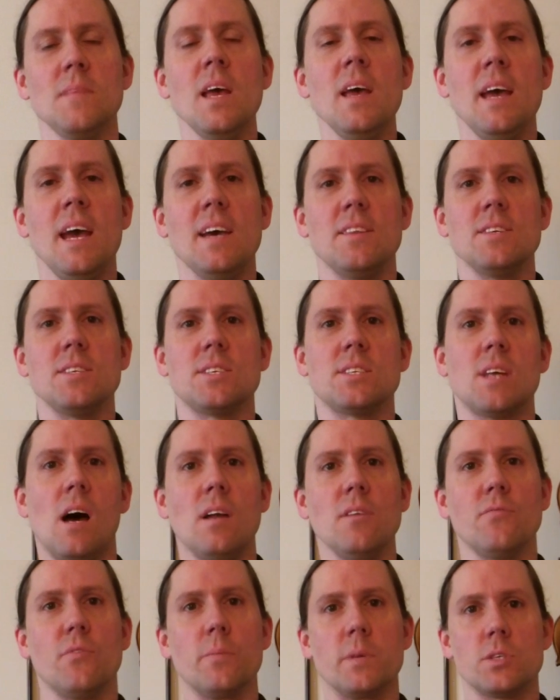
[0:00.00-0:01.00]
Hey, this is
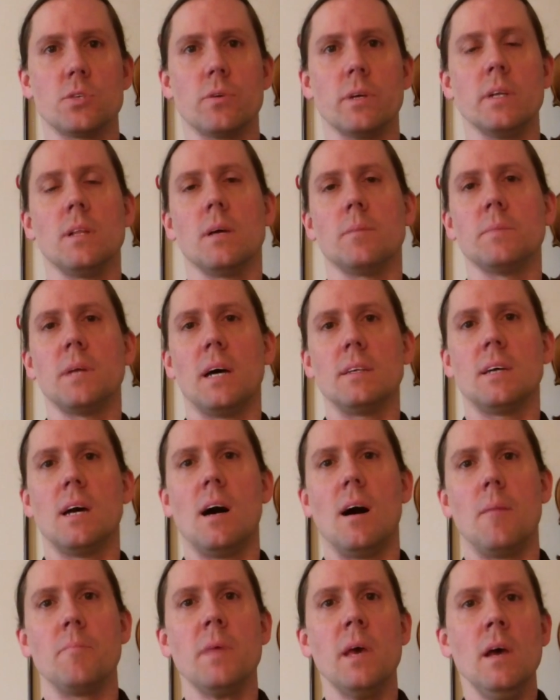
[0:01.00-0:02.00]
Todd from
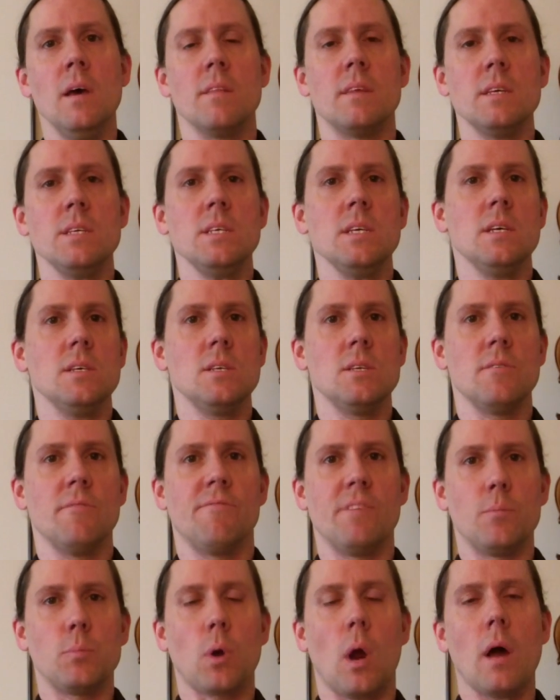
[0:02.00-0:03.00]
thestringclub.com. This is
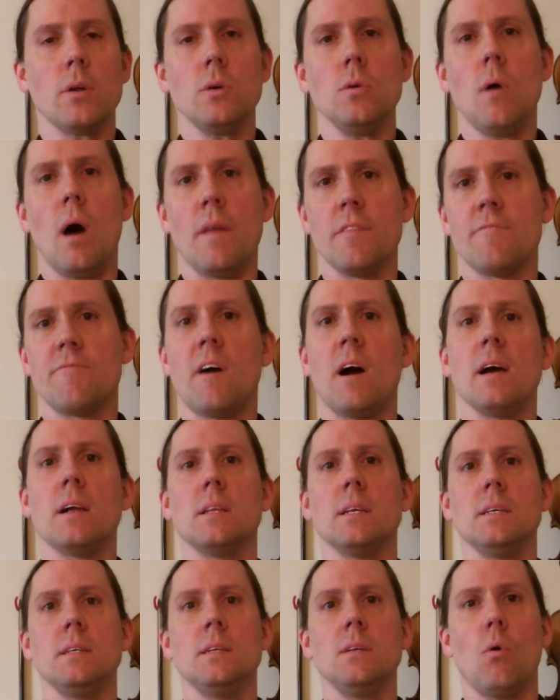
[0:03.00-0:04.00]
Vibrato on the
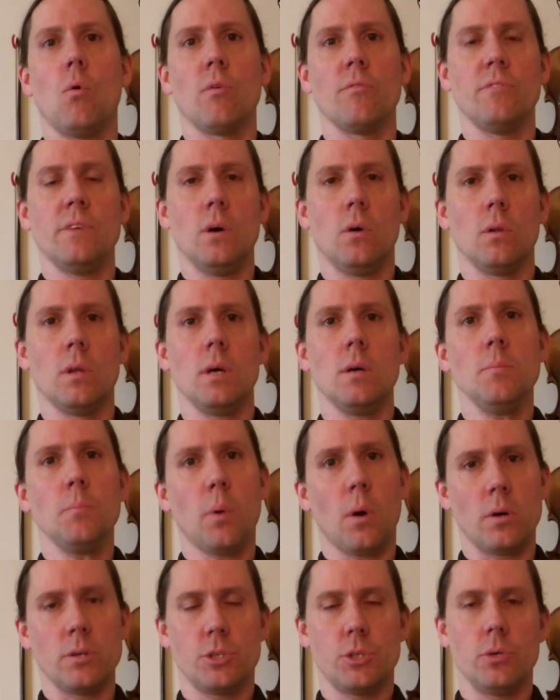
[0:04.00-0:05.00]
Violin or Viola
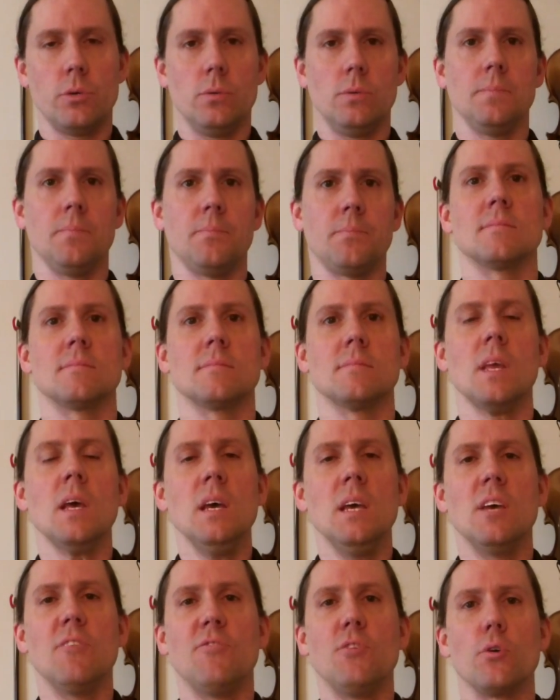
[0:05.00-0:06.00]
Part 2.
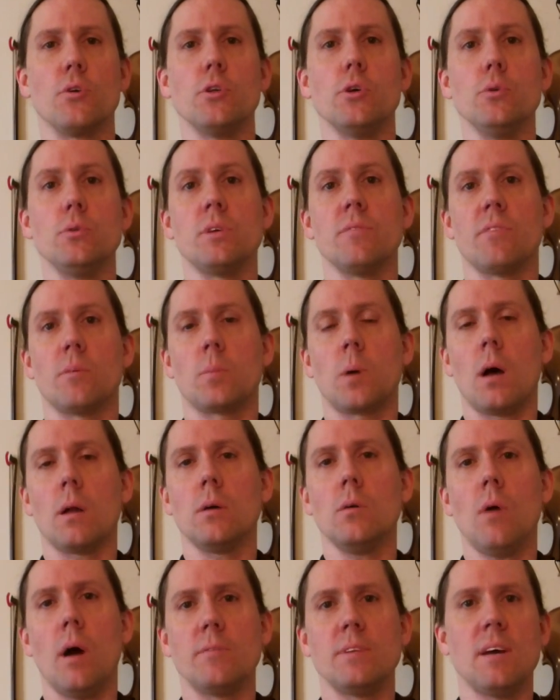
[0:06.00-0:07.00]
If you're new to
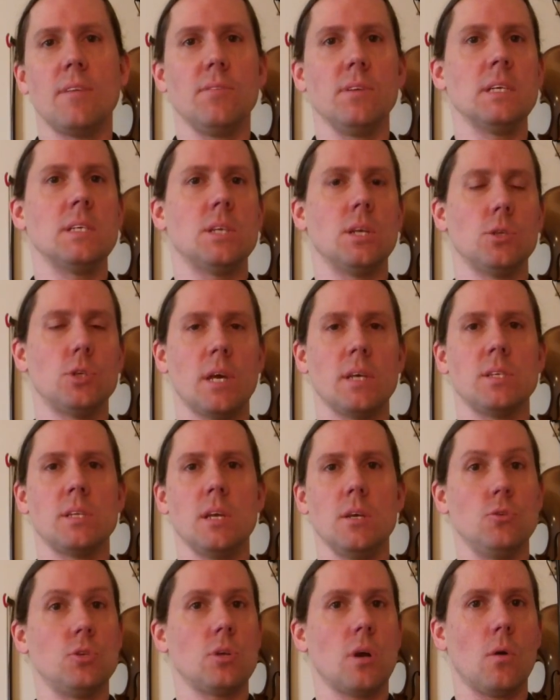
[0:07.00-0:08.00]
vibrato, I would definitely suggest
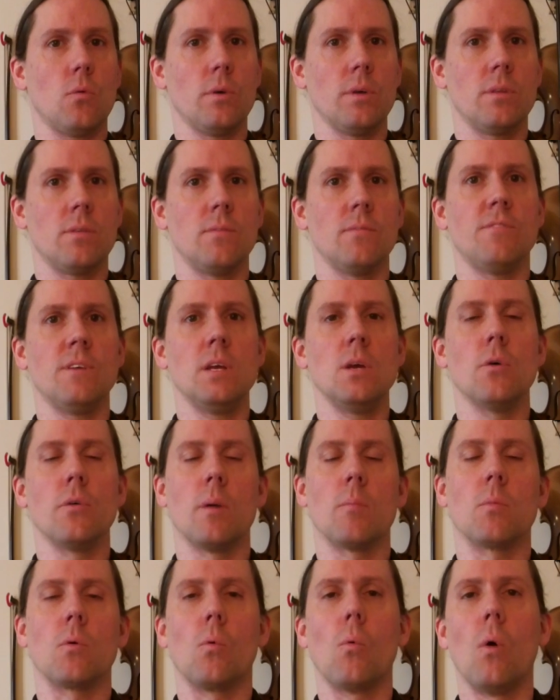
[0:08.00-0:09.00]
that you start with video
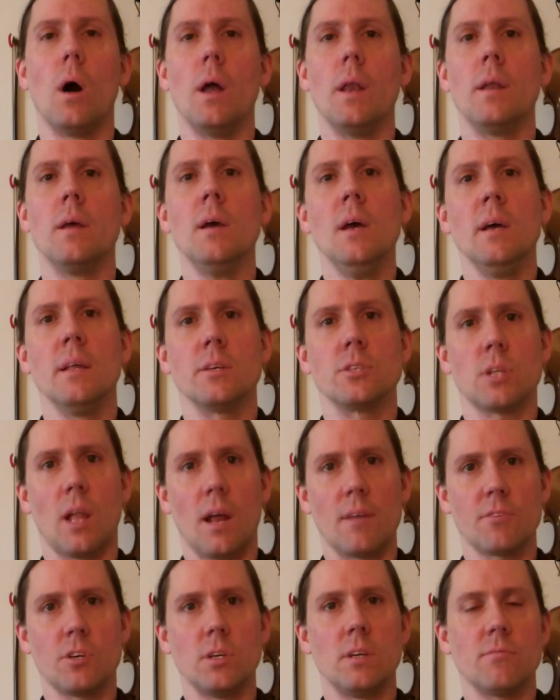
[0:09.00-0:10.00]
number 1. There's a
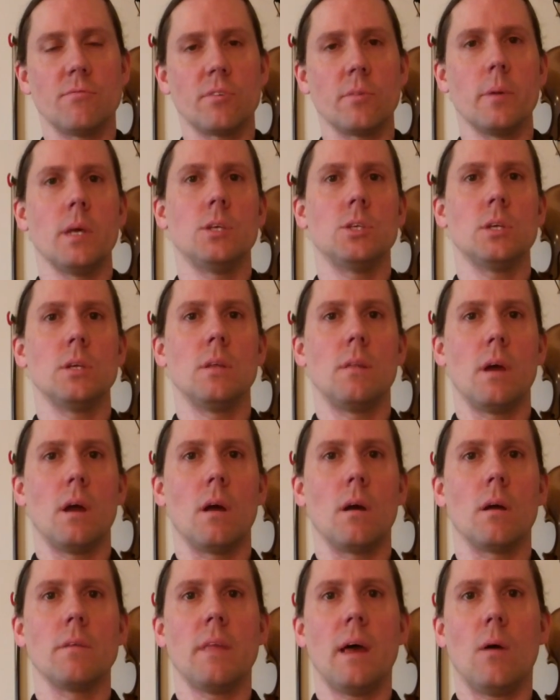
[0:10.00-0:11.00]
lot of good information in
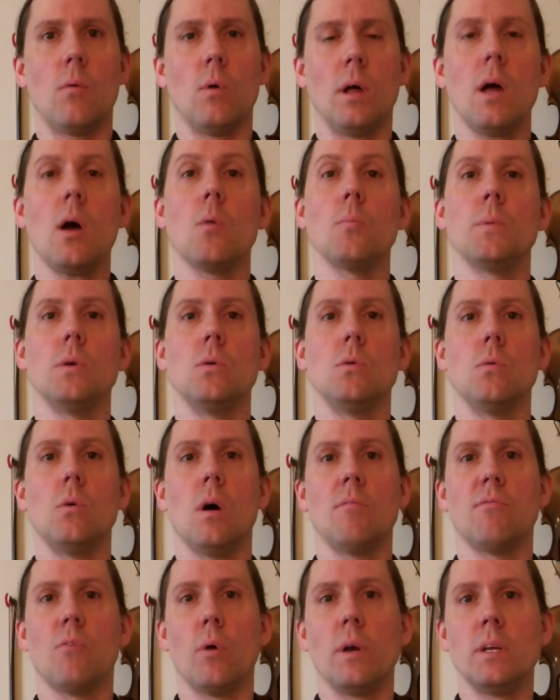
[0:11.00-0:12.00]
there that will help you
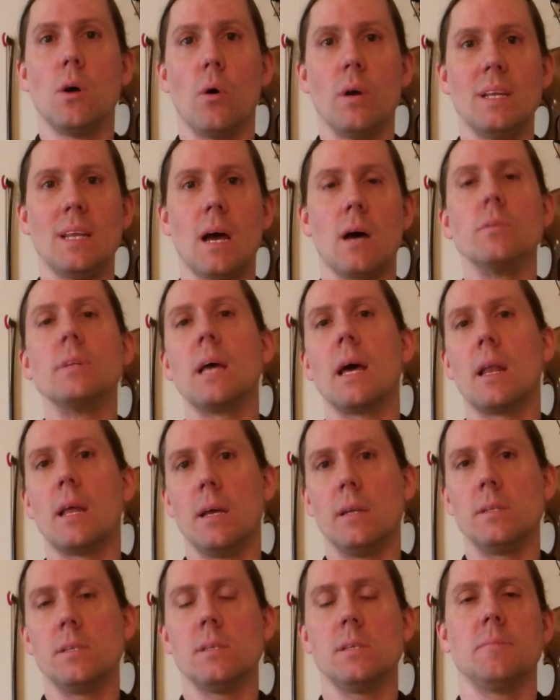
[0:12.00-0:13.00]
avoid going down dead
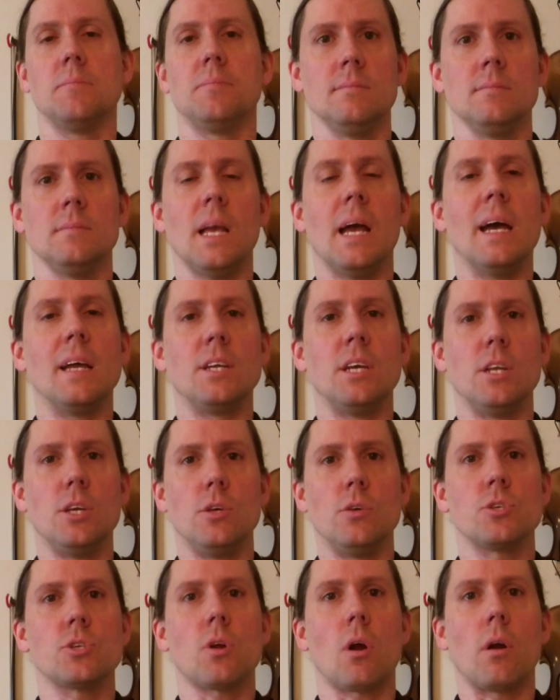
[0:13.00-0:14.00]
ends and getting
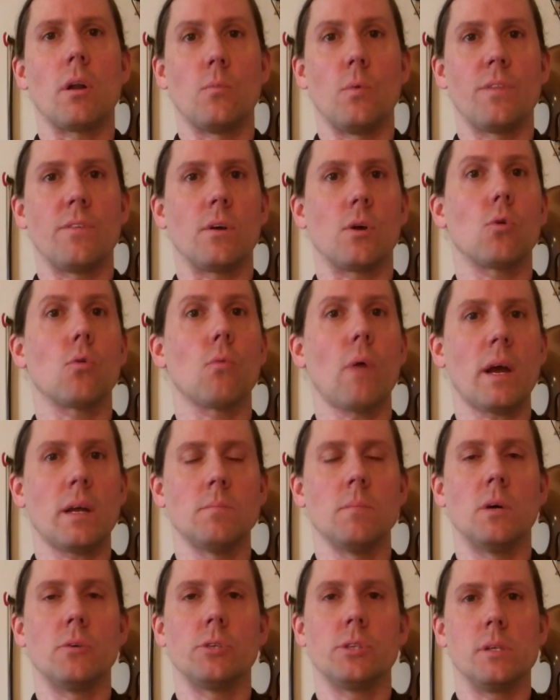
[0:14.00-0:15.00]
you started with the correct
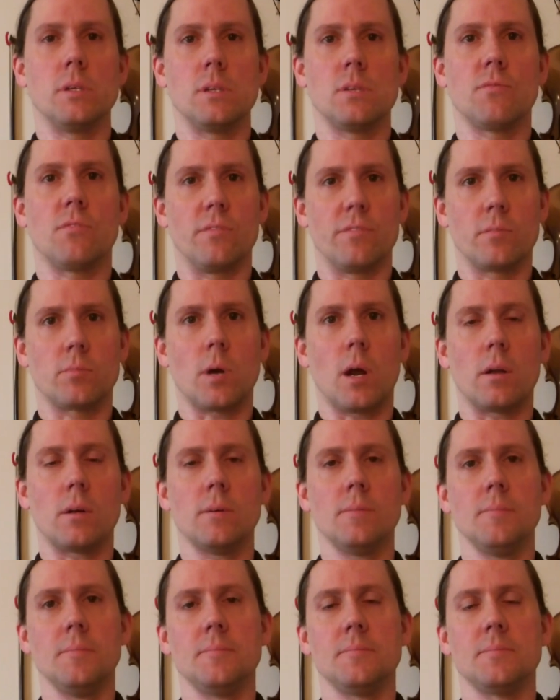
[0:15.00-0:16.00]
motions for vibrato.